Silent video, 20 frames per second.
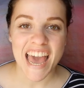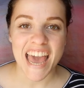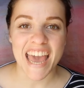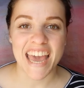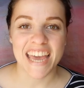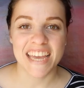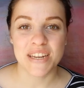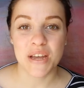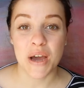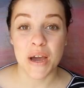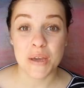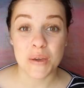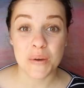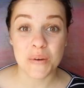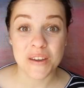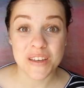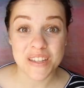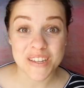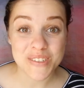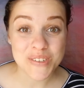And I
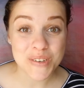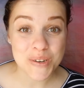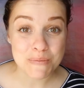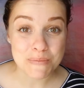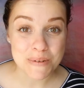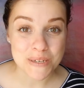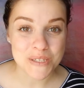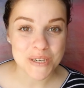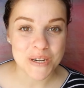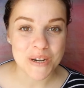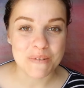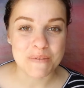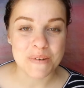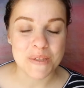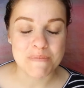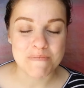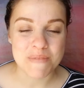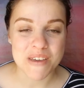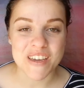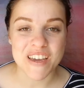quickly took a picture
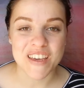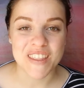with Mick